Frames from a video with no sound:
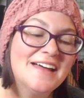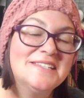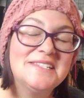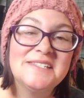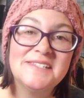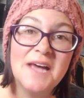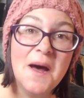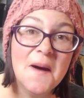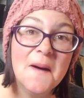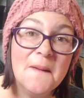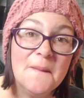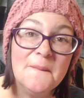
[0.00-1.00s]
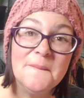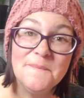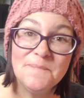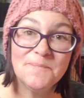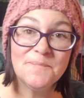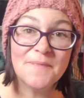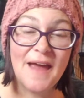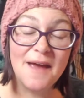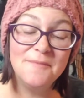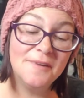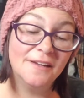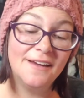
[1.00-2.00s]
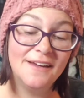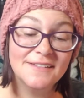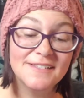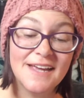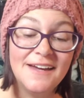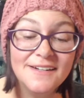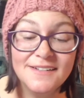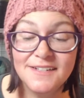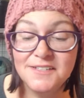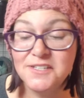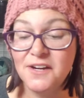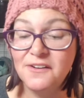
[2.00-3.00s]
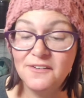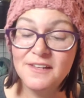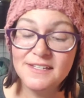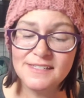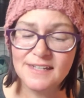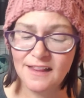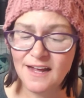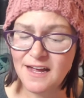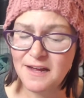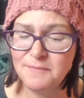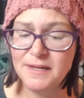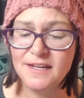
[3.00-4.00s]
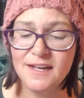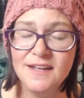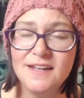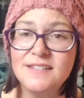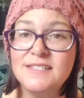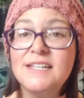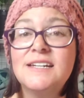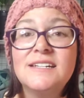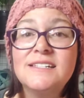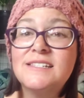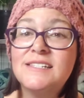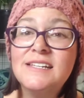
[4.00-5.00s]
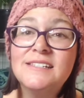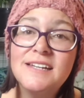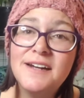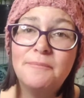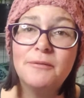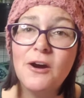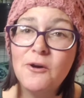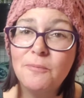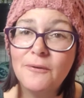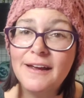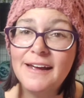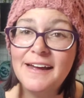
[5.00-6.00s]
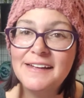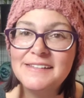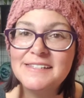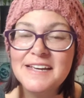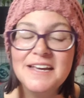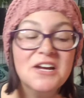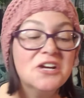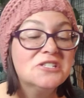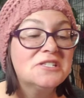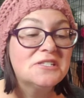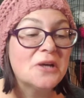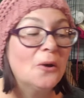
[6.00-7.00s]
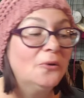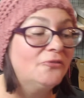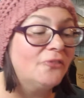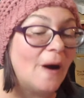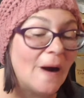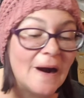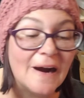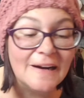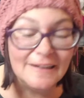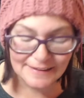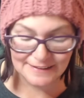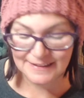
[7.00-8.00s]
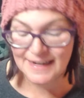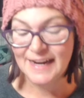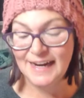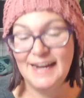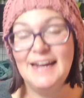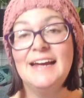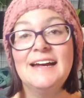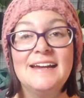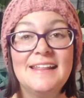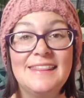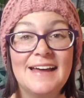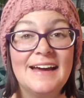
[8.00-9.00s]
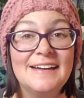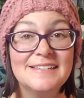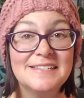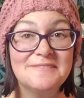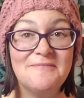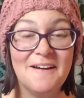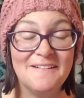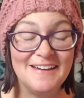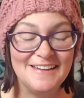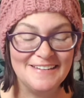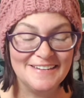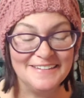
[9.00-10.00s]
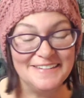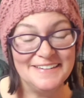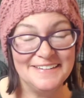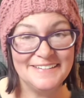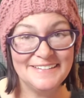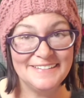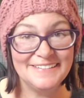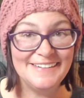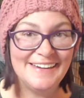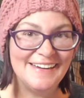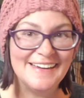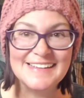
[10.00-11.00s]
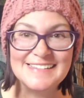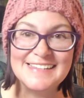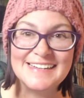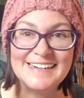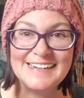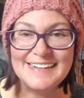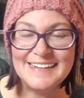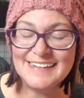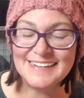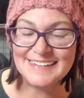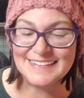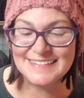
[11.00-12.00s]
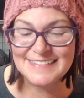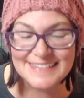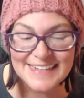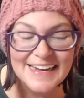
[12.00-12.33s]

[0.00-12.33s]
So, I'm really excited to show you this club because it is season appropriate so far, and that is very good. Yes, it is.